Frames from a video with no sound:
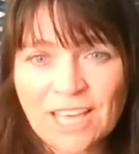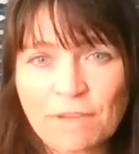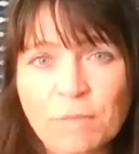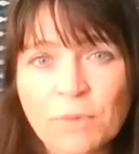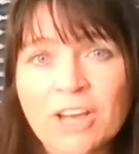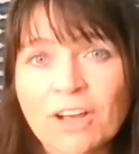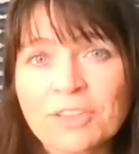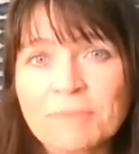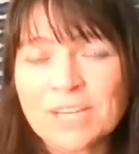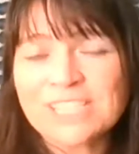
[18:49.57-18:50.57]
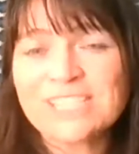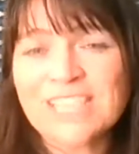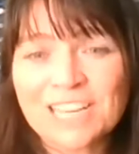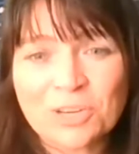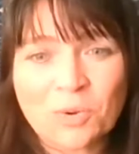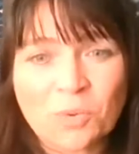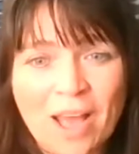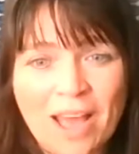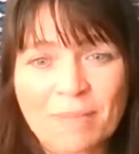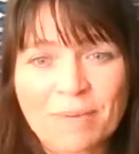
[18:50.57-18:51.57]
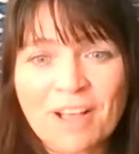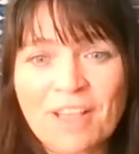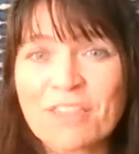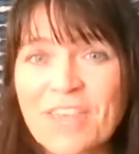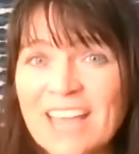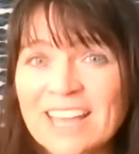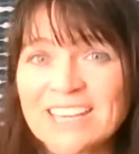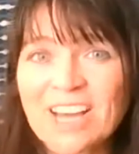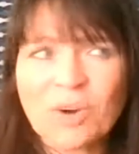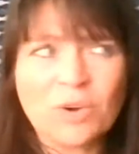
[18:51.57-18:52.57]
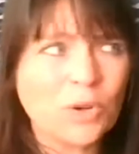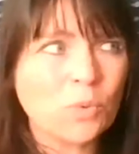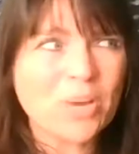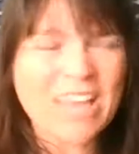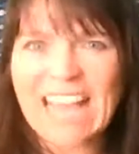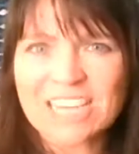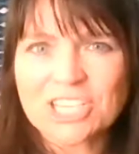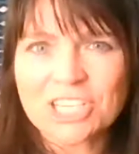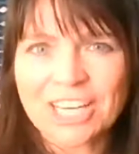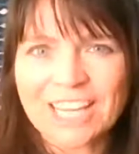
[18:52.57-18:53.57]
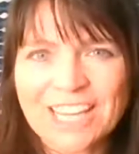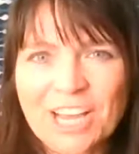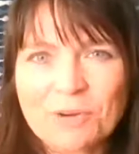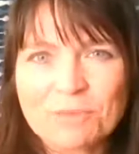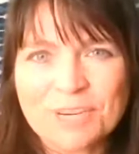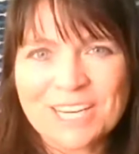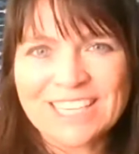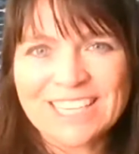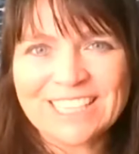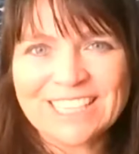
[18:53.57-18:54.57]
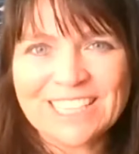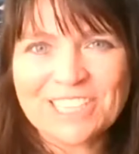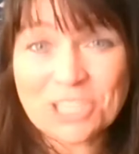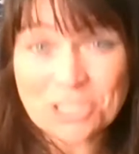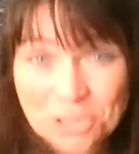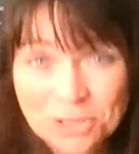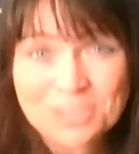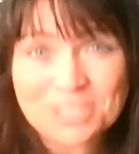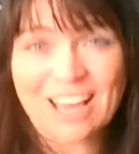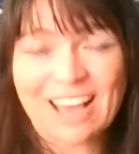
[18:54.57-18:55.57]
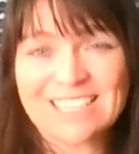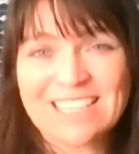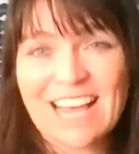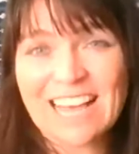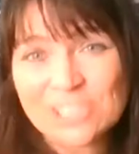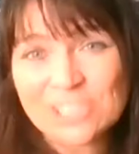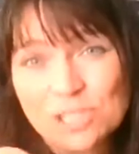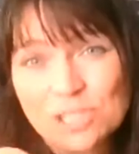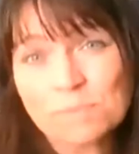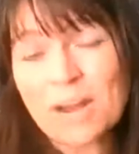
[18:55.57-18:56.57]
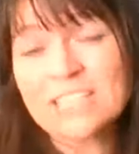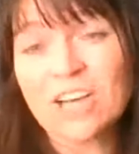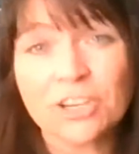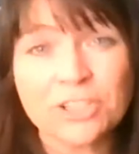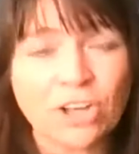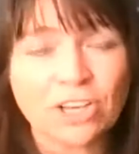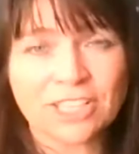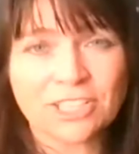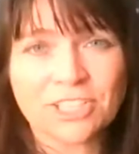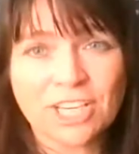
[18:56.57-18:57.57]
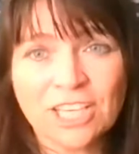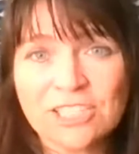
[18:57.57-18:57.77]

If we are the mycelial web, then, you know, we actually really need to use that and spread our knowledge.